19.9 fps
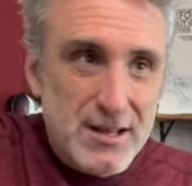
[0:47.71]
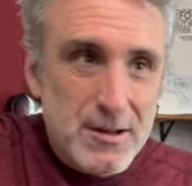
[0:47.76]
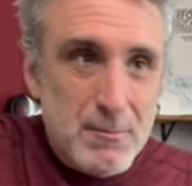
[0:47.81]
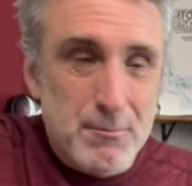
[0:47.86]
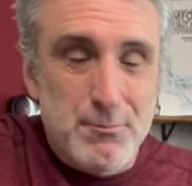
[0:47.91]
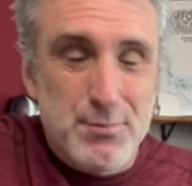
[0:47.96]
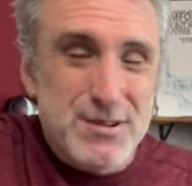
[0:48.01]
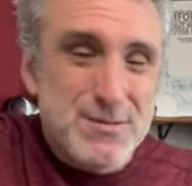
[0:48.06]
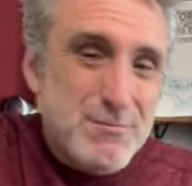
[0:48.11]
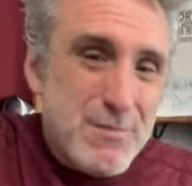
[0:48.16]

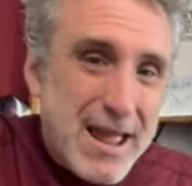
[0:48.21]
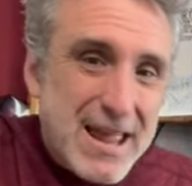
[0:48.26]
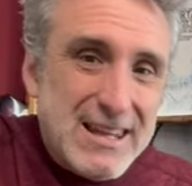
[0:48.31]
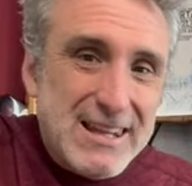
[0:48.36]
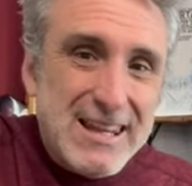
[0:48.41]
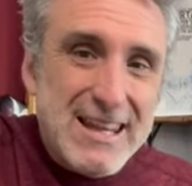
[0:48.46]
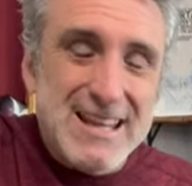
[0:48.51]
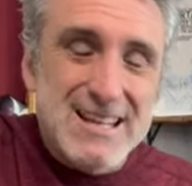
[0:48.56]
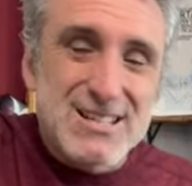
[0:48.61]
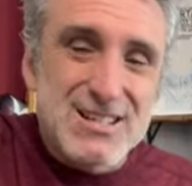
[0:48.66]
But
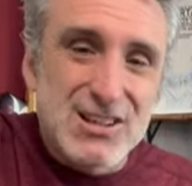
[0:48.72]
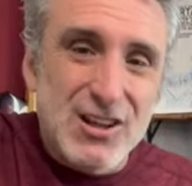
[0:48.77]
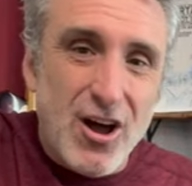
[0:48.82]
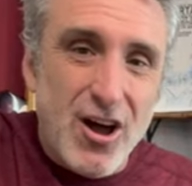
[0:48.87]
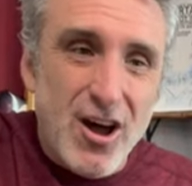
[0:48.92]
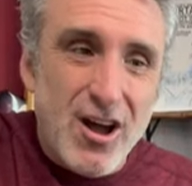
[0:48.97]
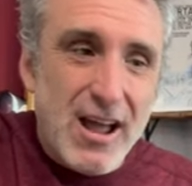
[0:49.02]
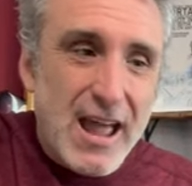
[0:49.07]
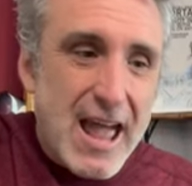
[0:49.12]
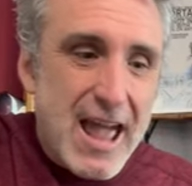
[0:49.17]
mainly, as
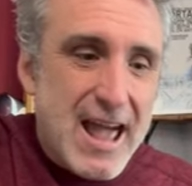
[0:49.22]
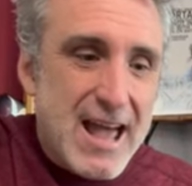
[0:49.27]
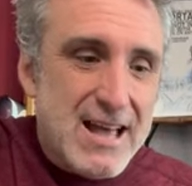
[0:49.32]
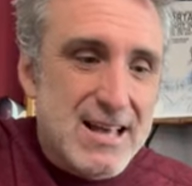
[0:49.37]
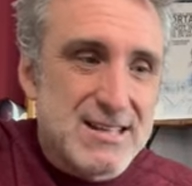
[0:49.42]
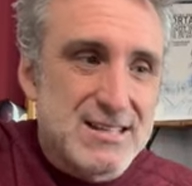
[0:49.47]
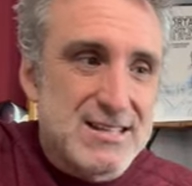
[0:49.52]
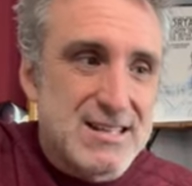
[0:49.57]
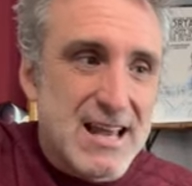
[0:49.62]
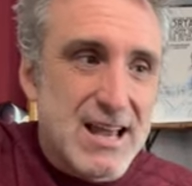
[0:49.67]
long
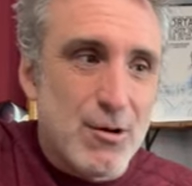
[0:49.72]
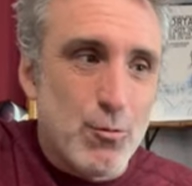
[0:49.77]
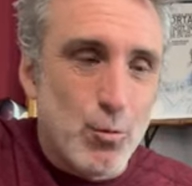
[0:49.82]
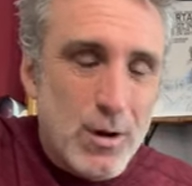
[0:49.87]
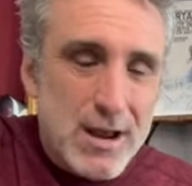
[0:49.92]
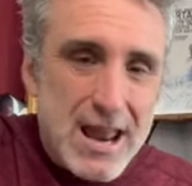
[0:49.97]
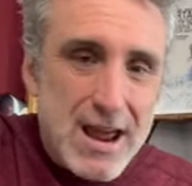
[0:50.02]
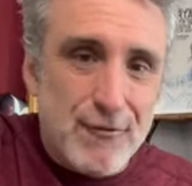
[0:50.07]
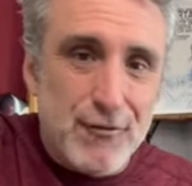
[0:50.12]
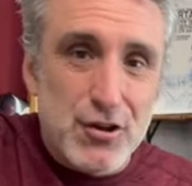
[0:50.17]
as
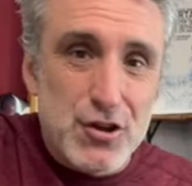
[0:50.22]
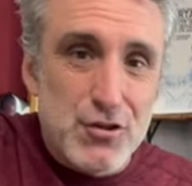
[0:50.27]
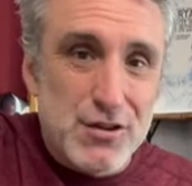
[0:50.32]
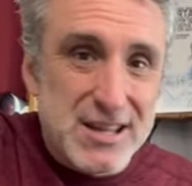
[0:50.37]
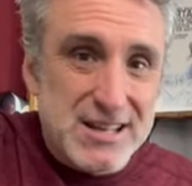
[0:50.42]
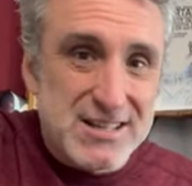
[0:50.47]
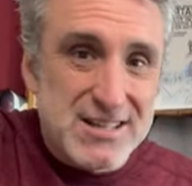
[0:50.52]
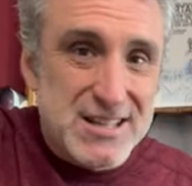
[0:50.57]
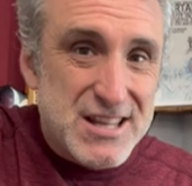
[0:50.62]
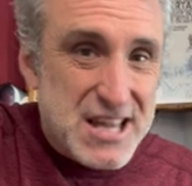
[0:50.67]
whenever you get
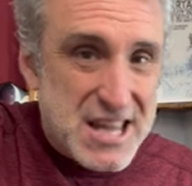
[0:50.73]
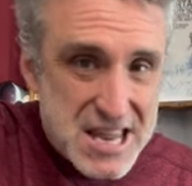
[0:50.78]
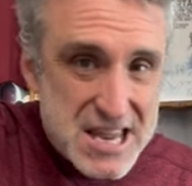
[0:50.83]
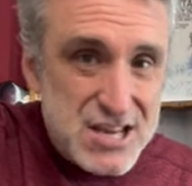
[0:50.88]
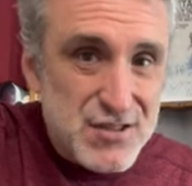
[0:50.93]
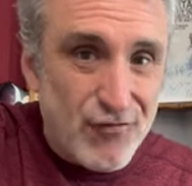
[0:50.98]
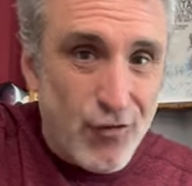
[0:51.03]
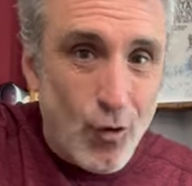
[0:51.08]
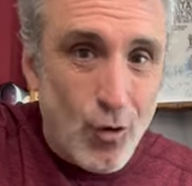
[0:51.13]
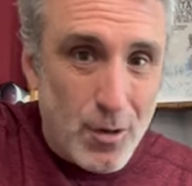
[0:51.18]
to the E
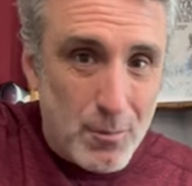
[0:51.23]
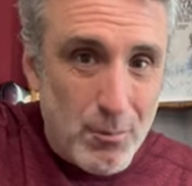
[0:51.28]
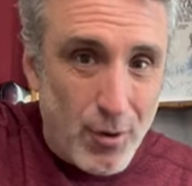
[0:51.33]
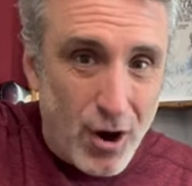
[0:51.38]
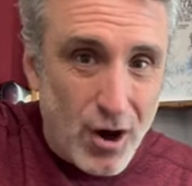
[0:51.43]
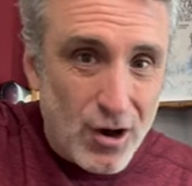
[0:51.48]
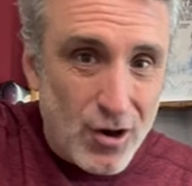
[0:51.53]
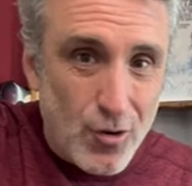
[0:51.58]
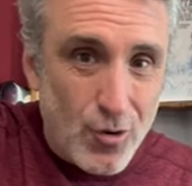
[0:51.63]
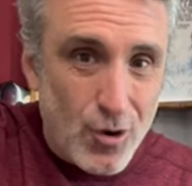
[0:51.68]
form bar
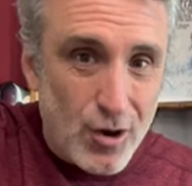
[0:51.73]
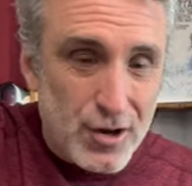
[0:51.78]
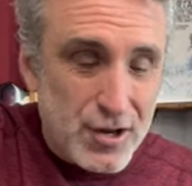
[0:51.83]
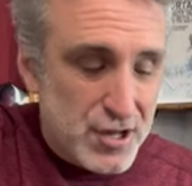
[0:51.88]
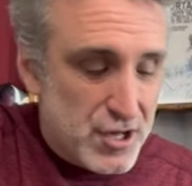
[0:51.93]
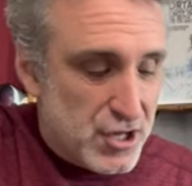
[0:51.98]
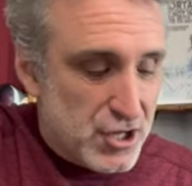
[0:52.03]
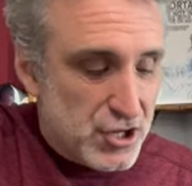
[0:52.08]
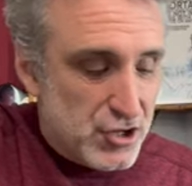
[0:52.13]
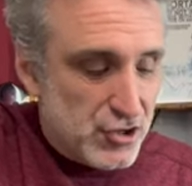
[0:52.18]
chord,
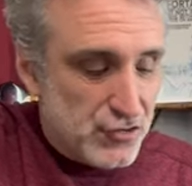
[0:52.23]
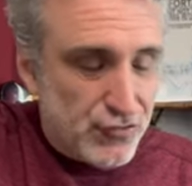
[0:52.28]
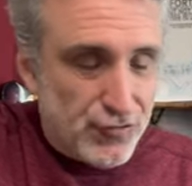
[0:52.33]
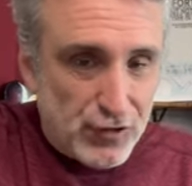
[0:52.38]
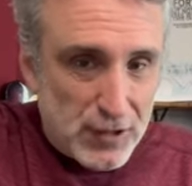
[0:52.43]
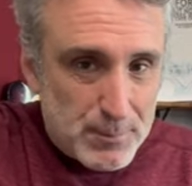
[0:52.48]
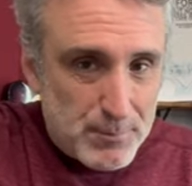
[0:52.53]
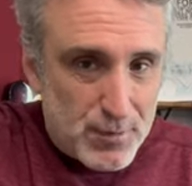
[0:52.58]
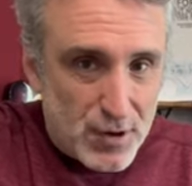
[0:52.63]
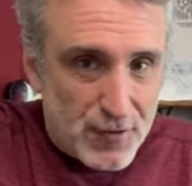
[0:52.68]
you
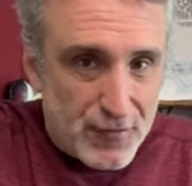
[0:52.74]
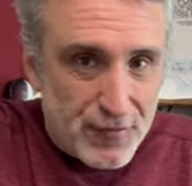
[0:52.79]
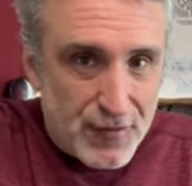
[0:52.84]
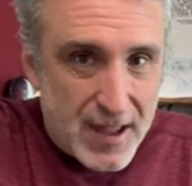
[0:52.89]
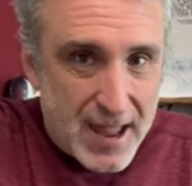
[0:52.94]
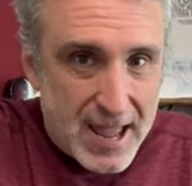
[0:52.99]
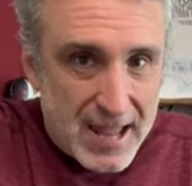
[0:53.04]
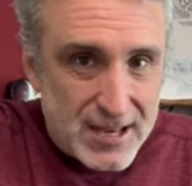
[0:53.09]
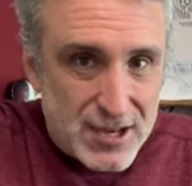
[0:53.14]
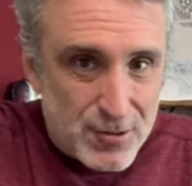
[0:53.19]
flip your
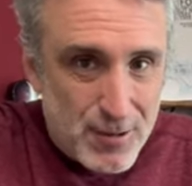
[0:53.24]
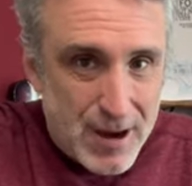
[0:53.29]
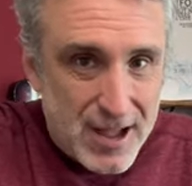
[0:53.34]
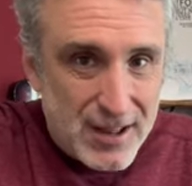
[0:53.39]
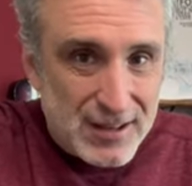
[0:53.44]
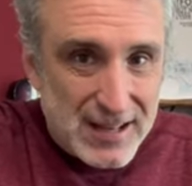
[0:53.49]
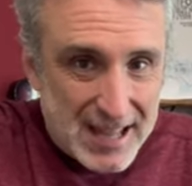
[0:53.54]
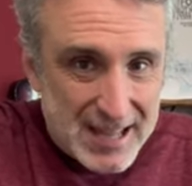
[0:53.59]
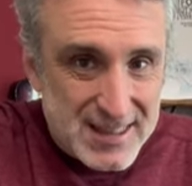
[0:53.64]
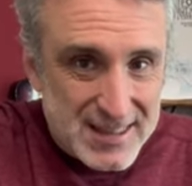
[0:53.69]
hand around
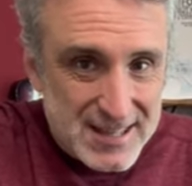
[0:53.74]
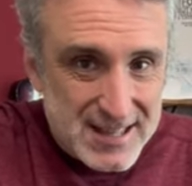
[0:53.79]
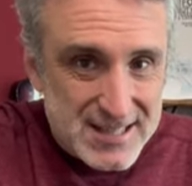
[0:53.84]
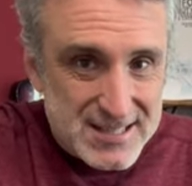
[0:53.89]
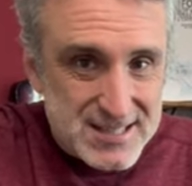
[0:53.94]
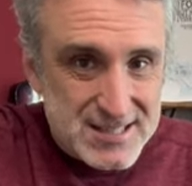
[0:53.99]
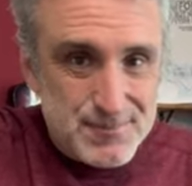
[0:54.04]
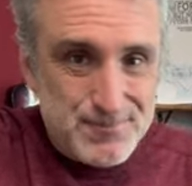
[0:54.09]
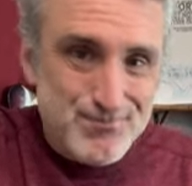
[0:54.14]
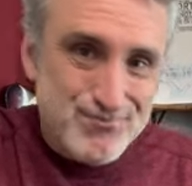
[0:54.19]
like
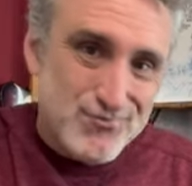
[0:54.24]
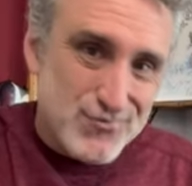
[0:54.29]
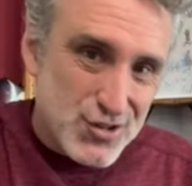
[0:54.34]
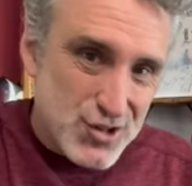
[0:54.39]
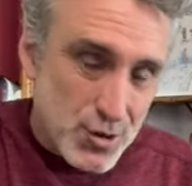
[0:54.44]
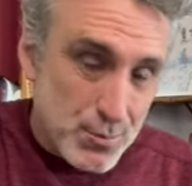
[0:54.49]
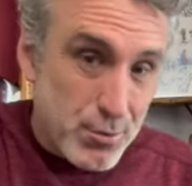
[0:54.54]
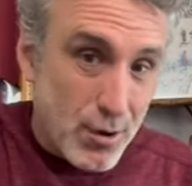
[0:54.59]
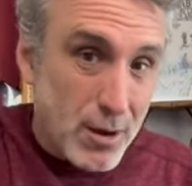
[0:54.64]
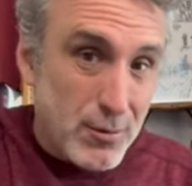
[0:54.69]
this,
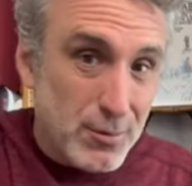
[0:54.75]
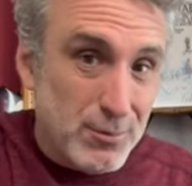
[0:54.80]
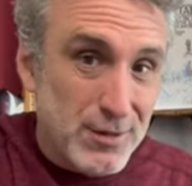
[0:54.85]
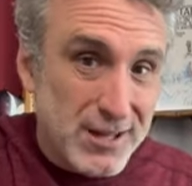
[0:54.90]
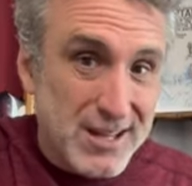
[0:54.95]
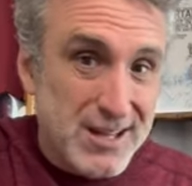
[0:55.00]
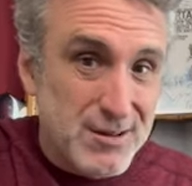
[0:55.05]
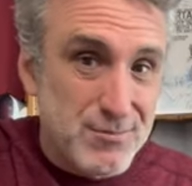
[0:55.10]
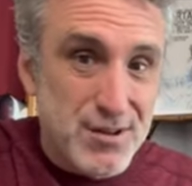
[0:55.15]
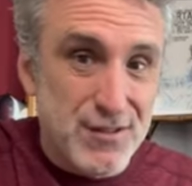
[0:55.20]
you're probably
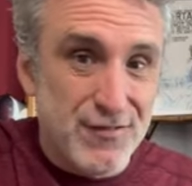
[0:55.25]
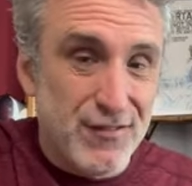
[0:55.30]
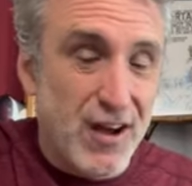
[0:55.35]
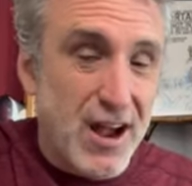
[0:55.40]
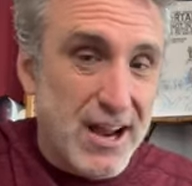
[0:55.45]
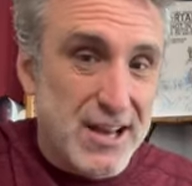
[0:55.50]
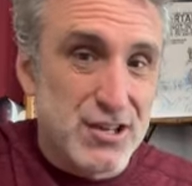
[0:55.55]
going to be fine.